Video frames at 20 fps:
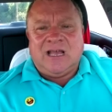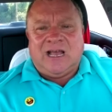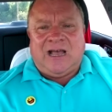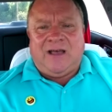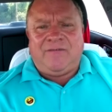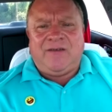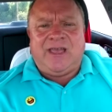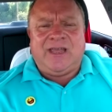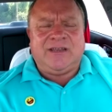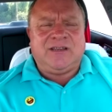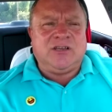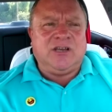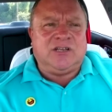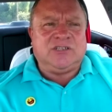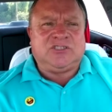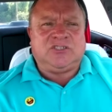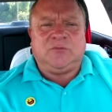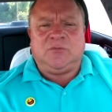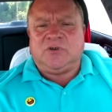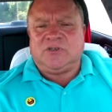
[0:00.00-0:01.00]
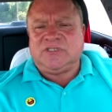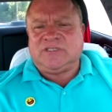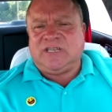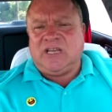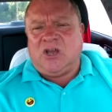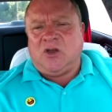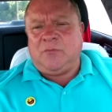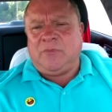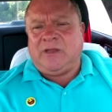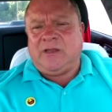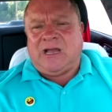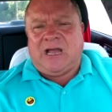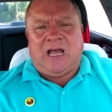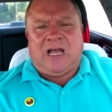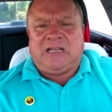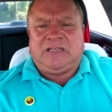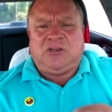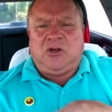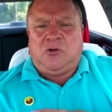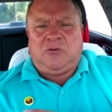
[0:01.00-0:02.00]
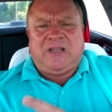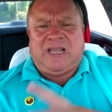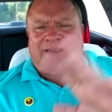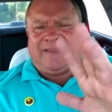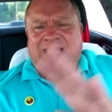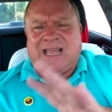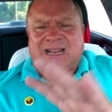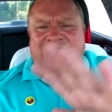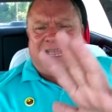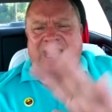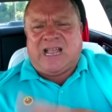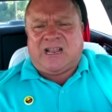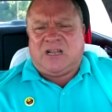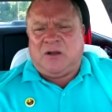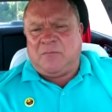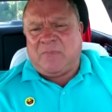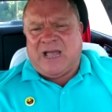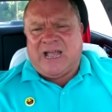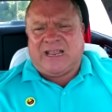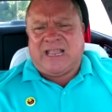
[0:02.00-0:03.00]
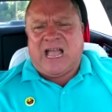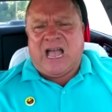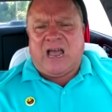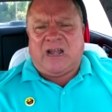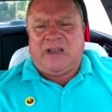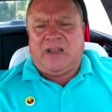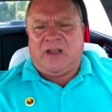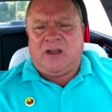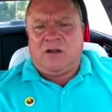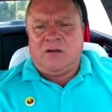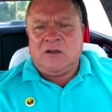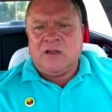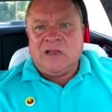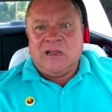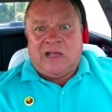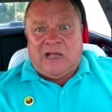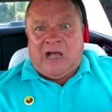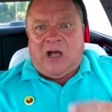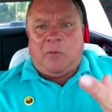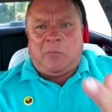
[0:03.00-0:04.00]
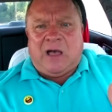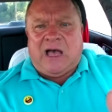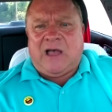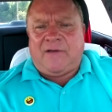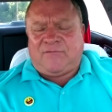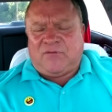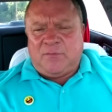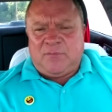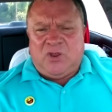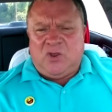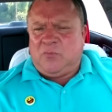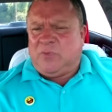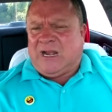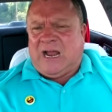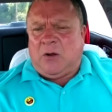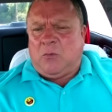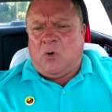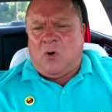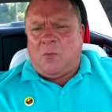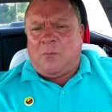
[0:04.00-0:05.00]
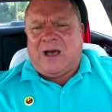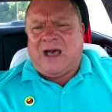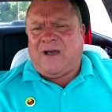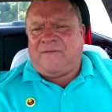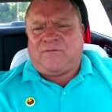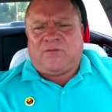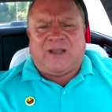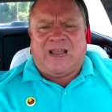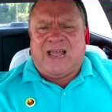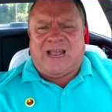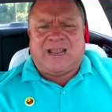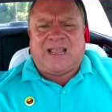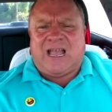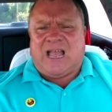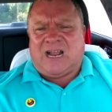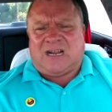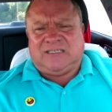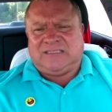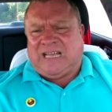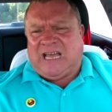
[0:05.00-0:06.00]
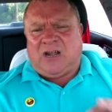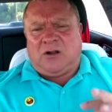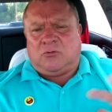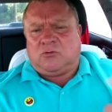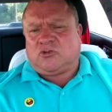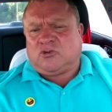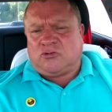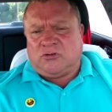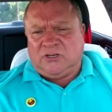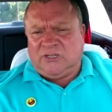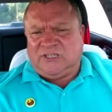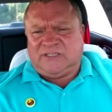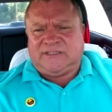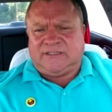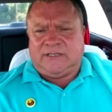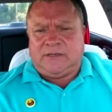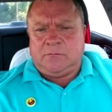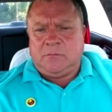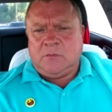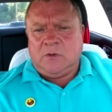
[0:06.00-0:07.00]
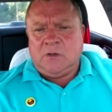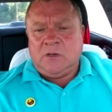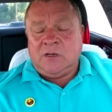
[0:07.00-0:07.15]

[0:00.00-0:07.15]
I've had customers tell me, ah, don't let that guy come back out here. I'll buy from you, but I won't buy for that guy because I don't trust him.